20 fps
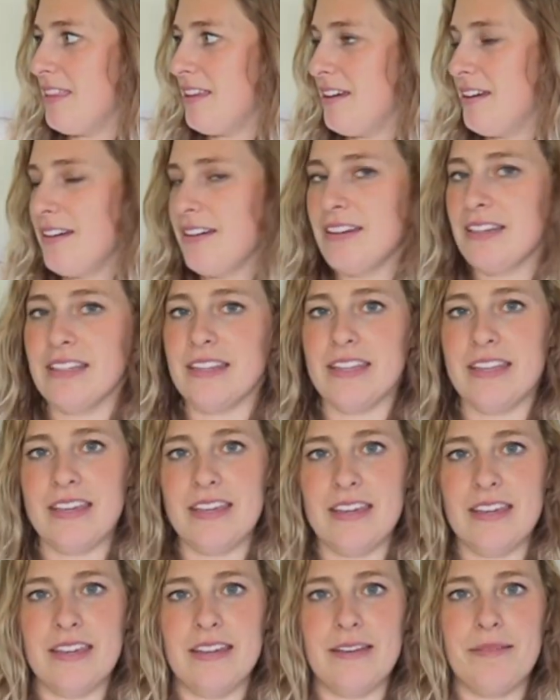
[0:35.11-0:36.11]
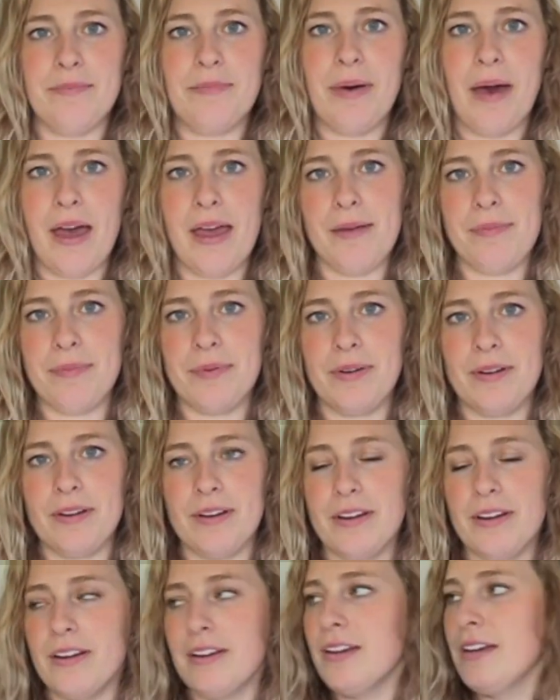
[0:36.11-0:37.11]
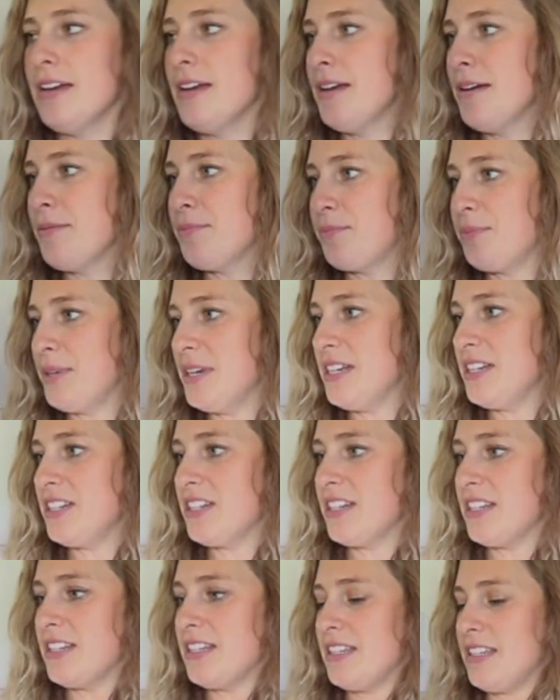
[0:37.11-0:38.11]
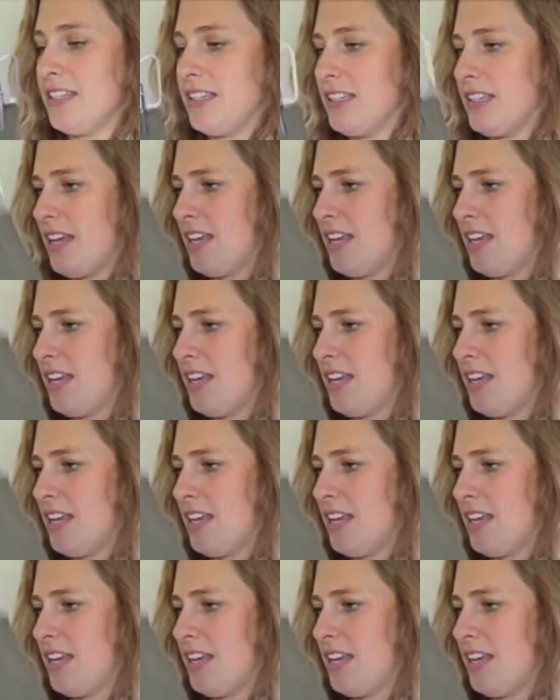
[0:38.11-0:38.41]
They're the Piper breeches.